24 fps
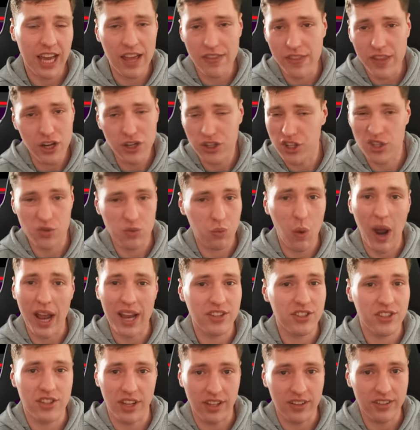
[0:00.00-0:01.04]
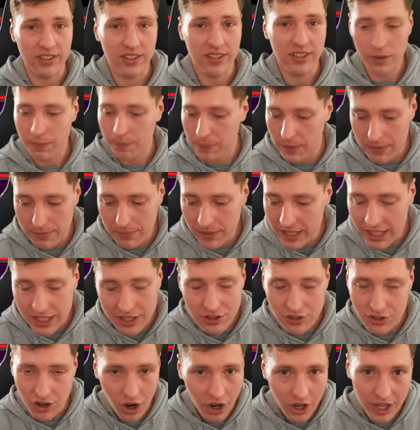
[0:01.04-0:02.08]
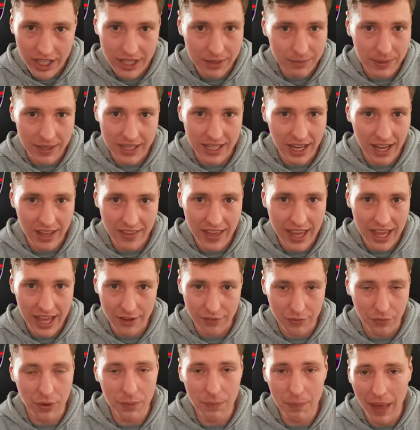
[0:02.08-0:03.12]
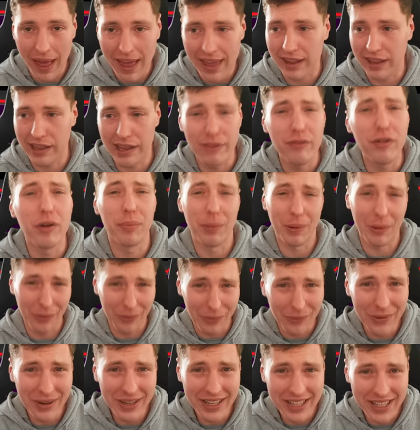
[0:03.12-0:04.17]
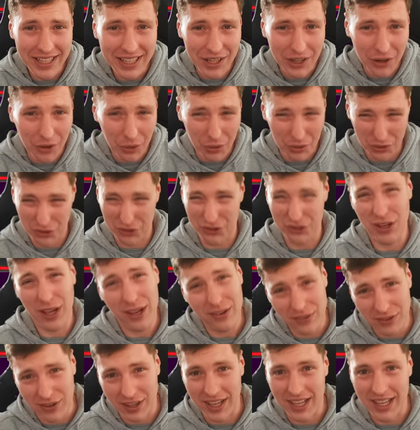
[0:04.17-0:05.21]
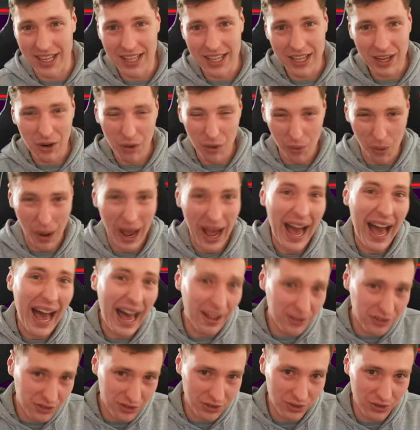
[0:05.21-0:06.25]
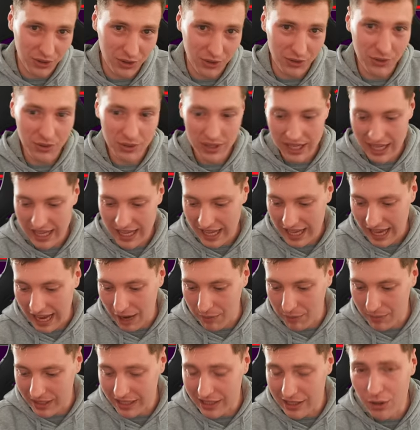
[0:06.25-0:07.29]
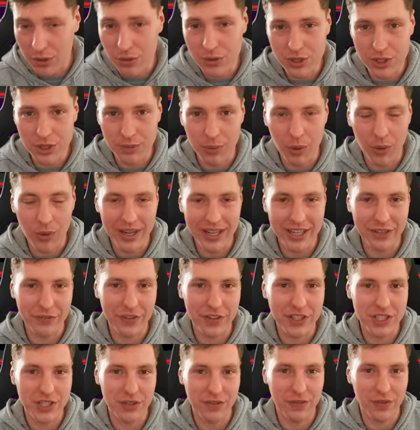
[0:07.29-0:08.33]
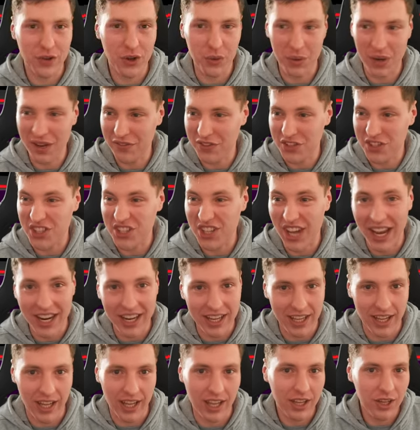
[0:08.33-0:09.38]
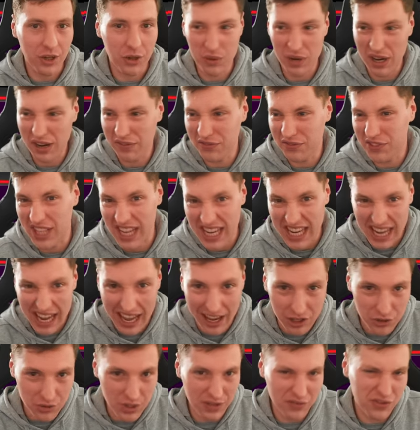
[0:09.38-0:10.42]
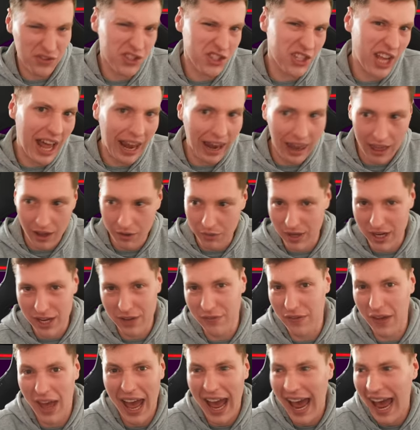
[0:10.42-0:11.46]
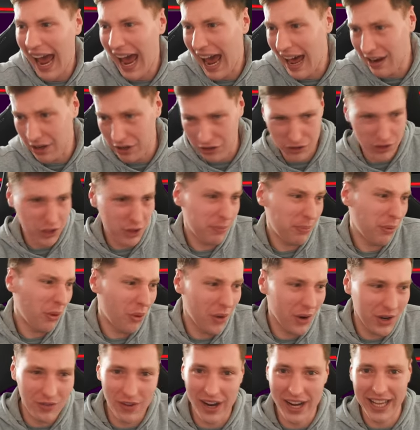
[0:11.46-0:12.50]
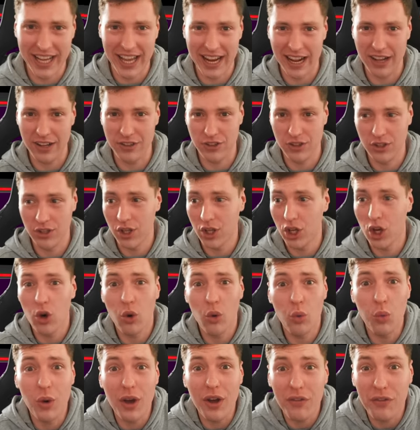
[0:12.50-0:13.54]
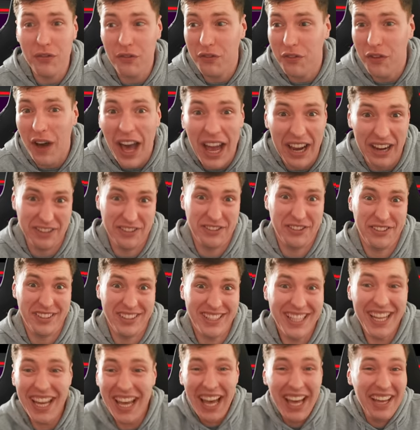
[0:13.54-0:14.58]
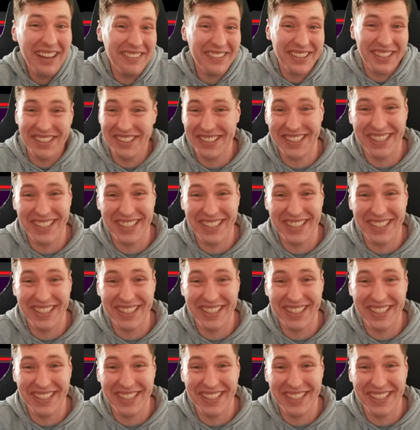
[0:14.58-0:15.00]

and they just waste it. The Premier League's not going to be like that. If we're playing Liverpool or City or Arsenal and we lose the ball in the defensive third and we have Saka, we have Diaz, we have Salah, we have Haaland, De Bruyne running at us, we're fucked. I'm